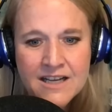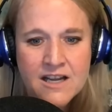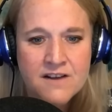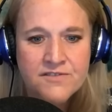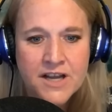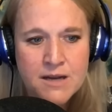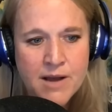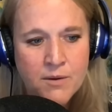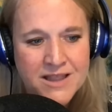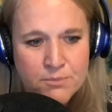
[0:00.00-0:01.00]
You know, forget
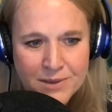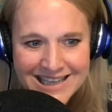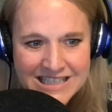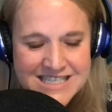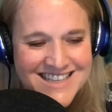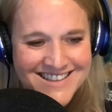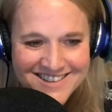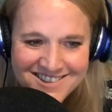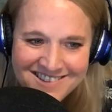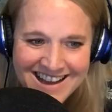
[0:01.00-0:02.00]
about what the plan said to
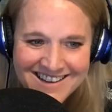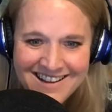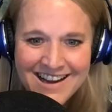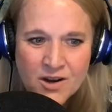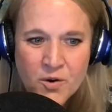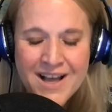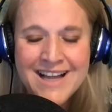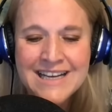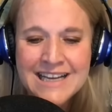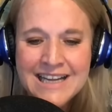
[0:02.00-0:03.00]
do that day. Go
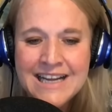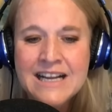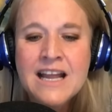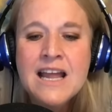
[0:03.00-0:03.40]
ahead and eat.